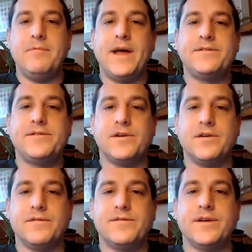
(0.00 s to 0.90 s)
that
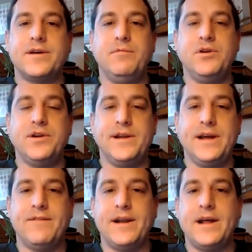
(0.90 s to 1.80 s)
serves the
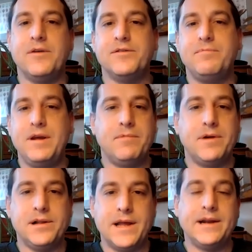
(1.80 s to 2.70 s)
community of unhoused
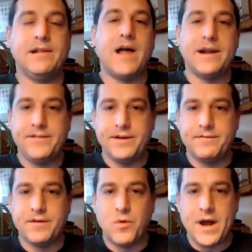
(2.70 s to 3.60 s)
people in a lot of
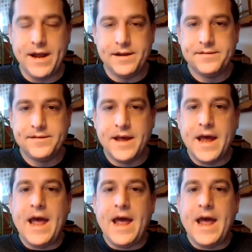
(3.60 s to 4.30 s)
different ways.